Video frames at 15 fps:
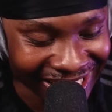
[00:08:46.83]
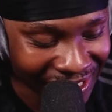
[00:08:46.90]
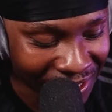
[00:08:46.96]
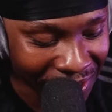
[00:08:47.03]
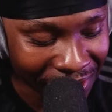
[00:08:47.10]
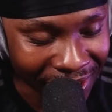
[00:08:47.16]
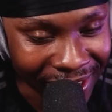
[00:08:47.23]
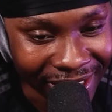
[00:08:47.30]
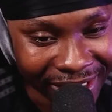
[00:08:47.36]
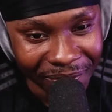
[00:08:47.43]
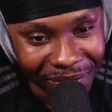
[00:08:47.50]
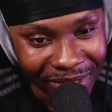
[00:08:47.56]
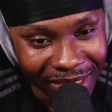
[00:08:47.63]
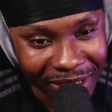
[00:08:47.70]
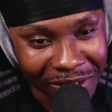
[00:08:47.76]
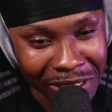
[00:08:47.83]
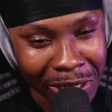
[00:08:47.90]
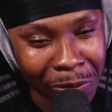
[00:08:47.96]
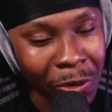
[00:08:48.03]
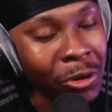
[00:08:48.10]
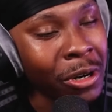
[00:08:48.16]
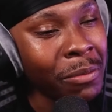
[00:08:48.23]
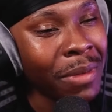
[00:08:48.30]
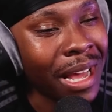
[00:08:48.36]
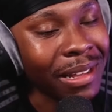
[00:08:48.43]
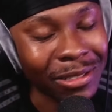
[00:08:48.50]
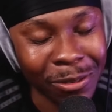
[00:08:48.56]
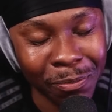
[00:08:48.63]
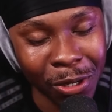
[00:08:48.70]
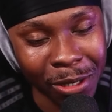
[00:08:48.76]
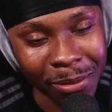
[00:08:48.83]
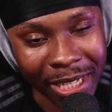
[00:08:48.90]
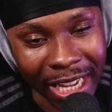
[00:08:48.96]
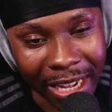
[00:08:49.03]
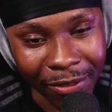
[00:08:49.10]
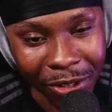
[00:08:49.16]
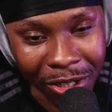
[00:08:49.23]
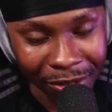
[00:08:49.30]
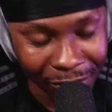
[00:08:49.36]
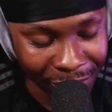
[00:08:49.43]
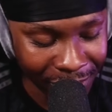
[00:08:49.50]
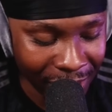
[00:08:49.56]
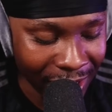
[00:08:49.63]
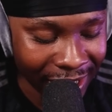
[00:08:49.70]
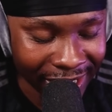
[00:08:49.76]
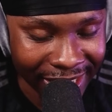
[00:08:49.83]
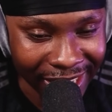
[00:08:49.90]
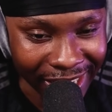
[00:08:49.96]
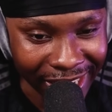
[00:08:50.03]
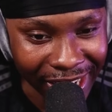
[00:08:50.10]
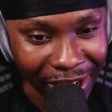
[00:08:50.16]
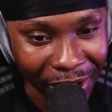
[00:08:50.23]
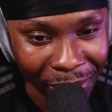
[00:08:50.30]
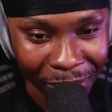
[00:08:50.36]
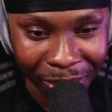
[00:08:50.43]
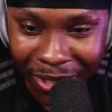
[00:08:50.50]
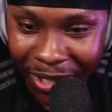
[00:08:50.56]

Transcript: I said, well, all them black, put them together. Fucking hell.